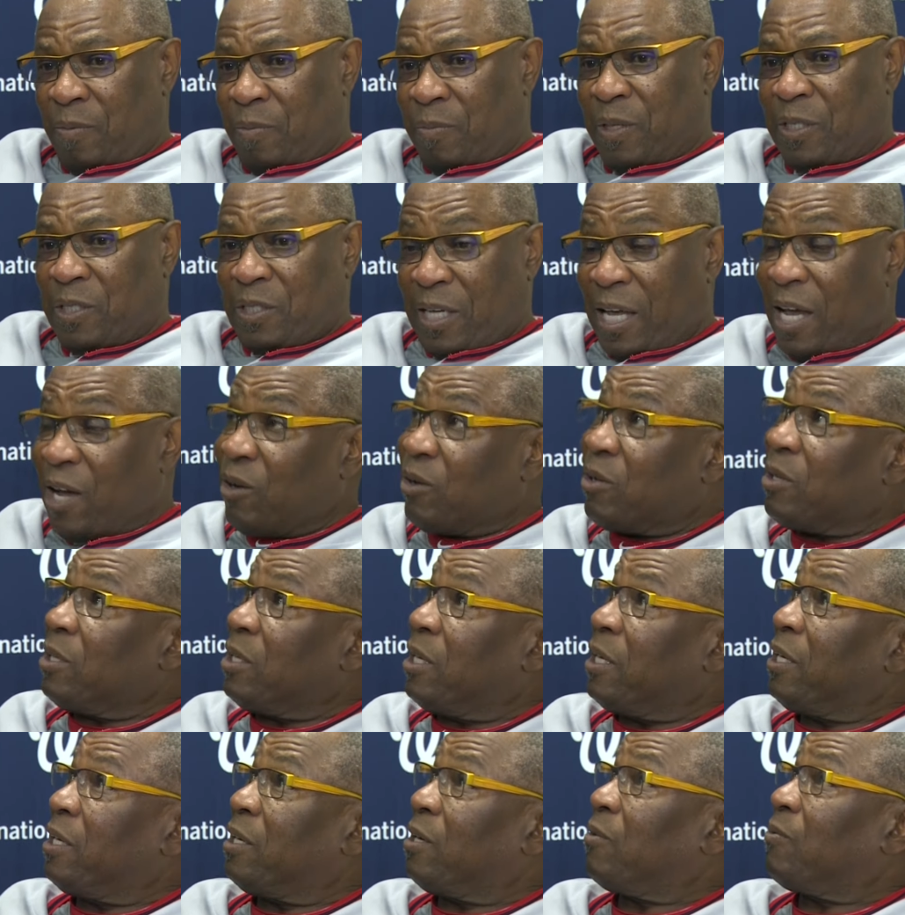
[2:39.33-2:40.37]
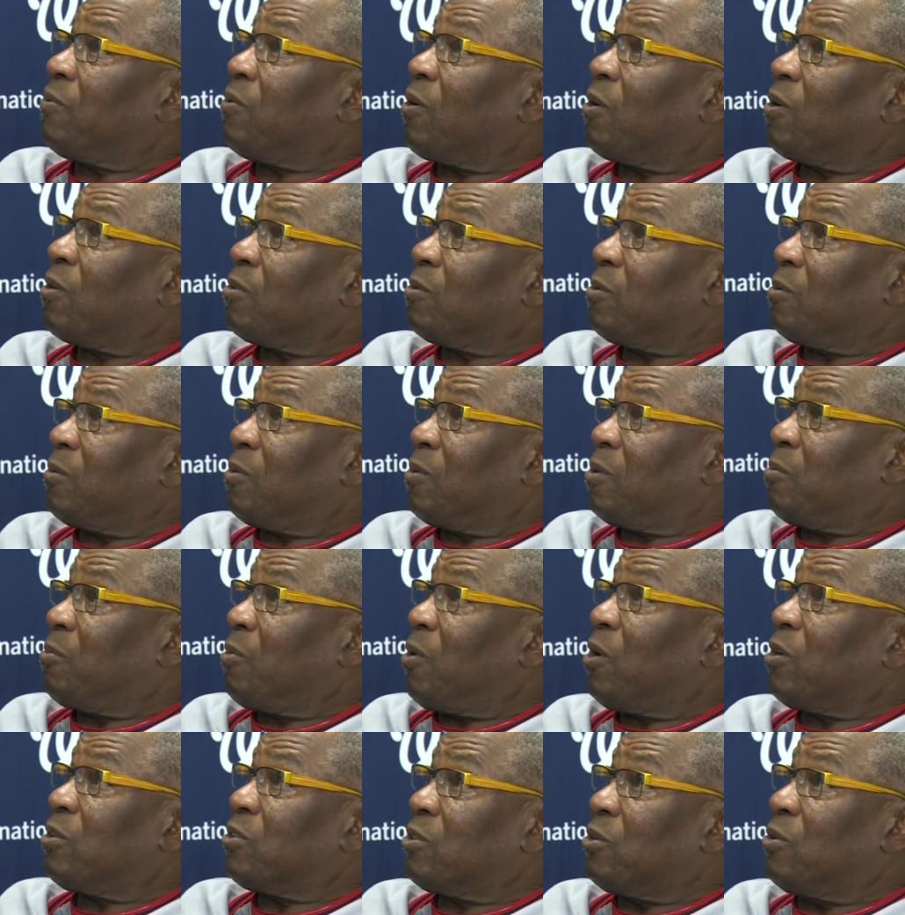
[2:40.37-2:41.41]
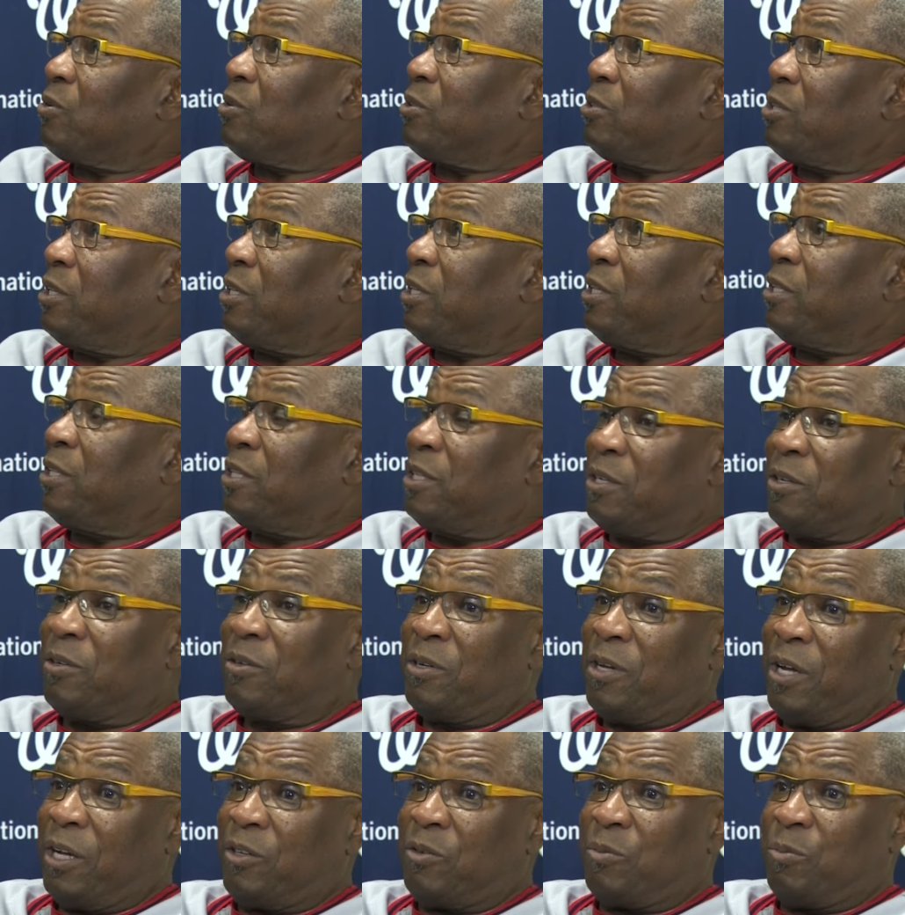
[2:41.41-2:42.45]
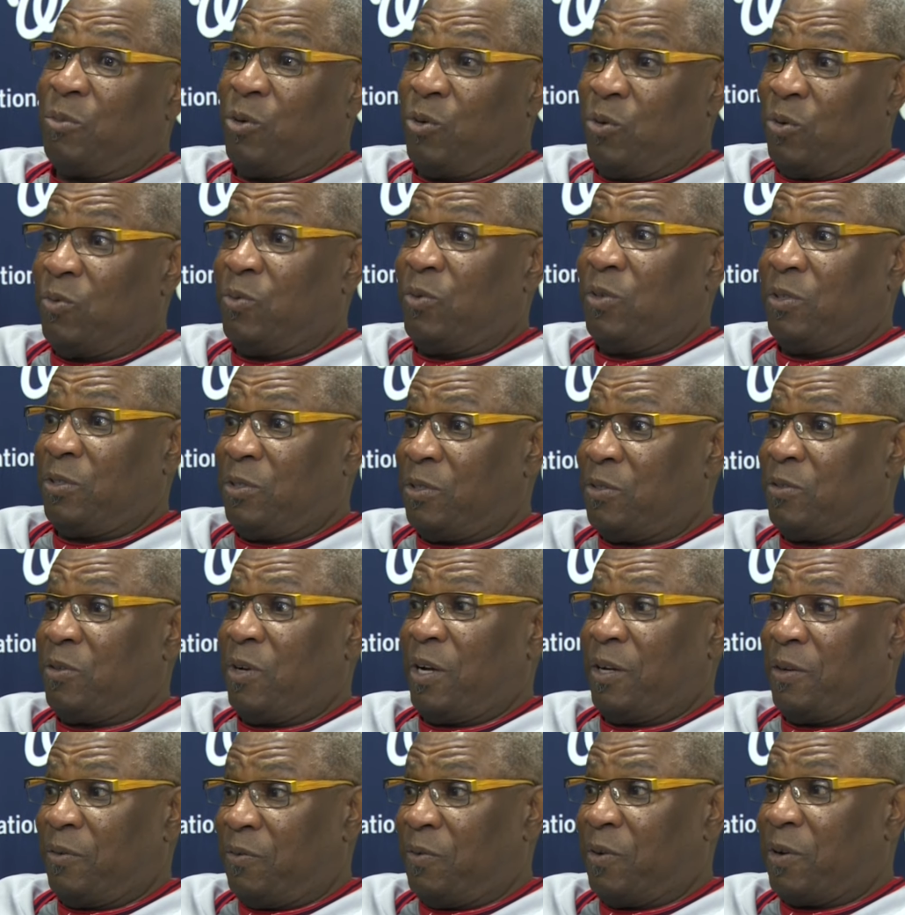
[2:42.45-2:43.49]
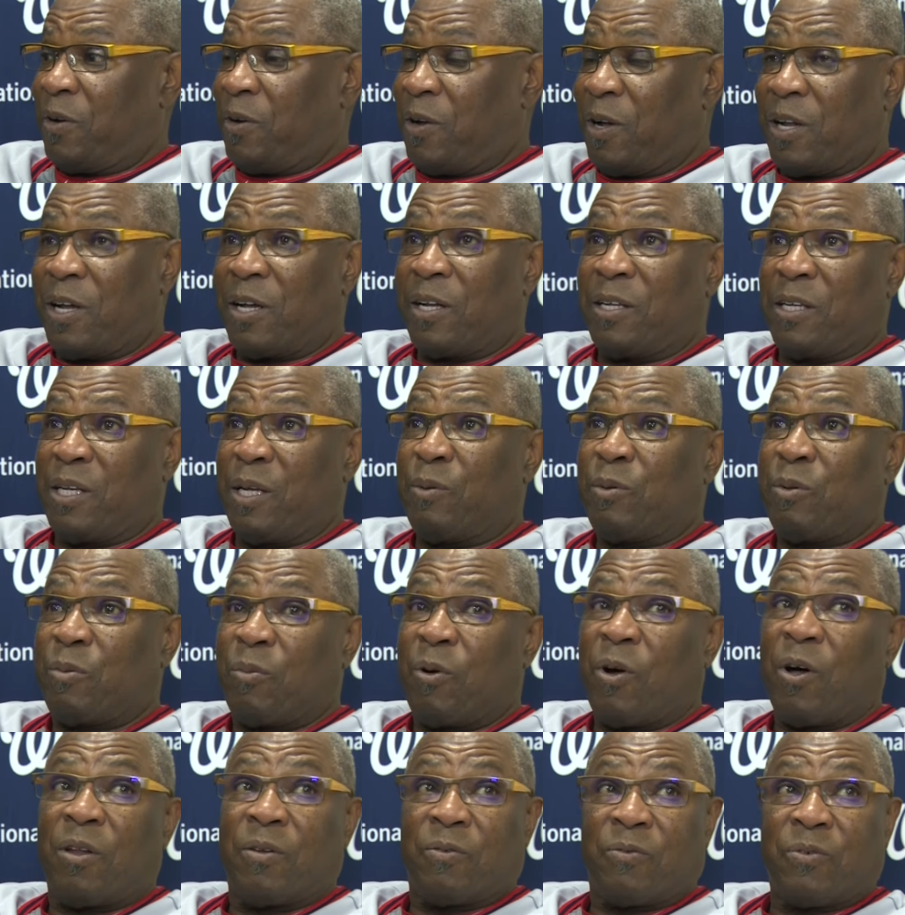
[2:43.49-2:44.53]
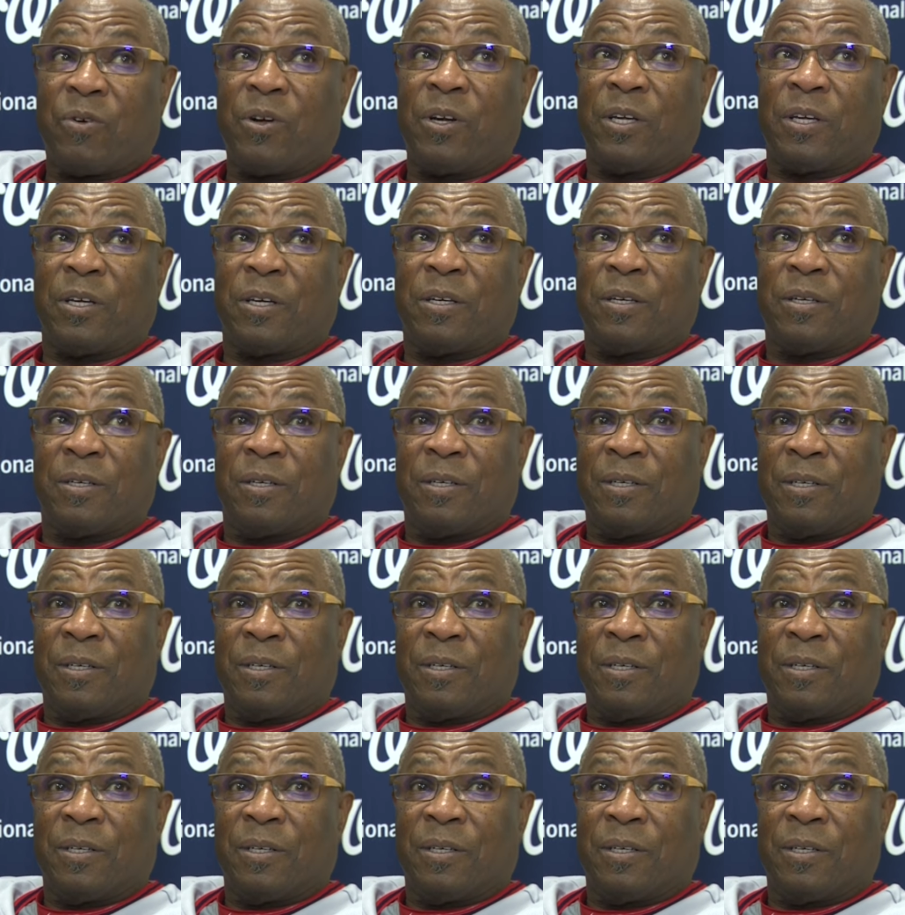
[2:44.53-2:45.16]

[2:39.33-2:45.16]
miscalculate how far the ball's going to you, then your next move is to try to figure out how to keep the ball in front of you.